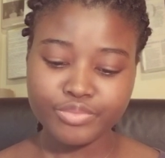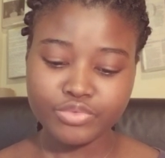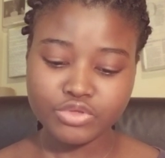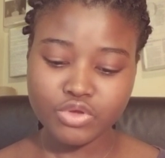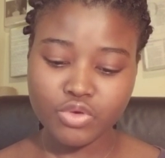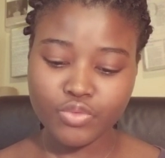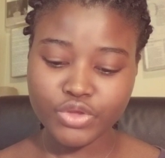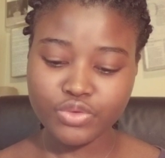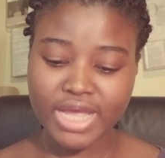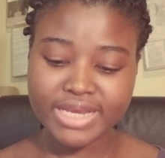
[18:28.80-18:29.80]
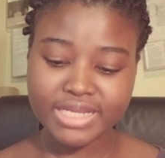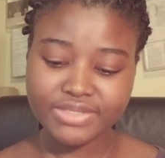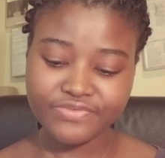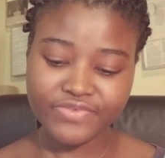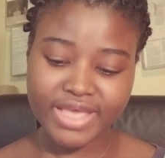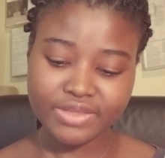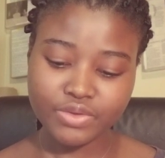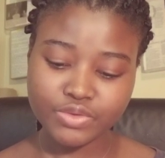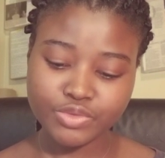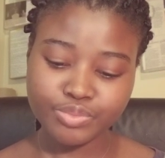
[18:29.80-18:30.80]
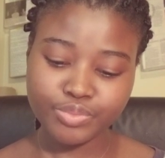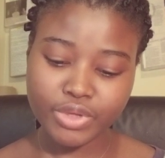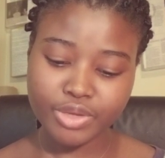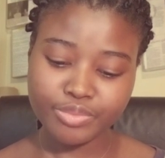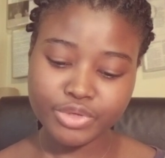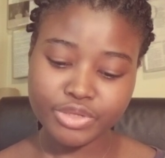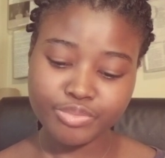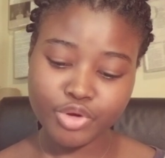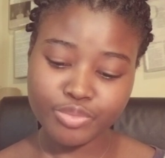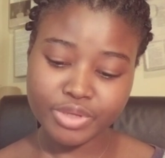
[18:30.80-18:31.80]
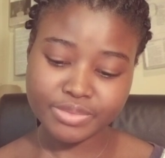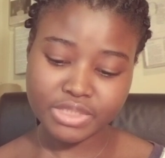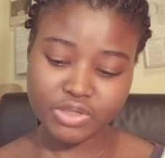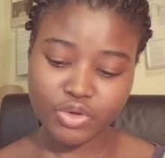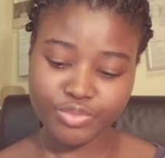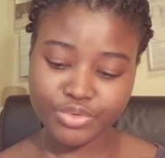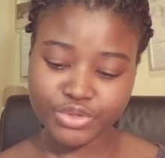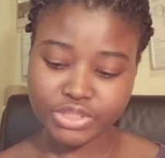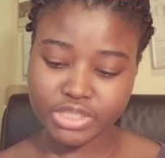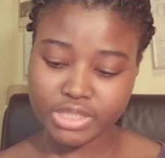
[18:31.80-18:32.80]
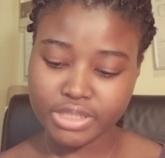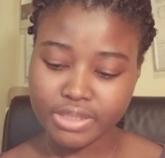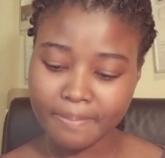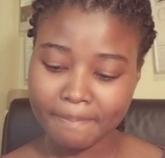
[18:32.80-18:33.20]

So when you identify those the problems in the community,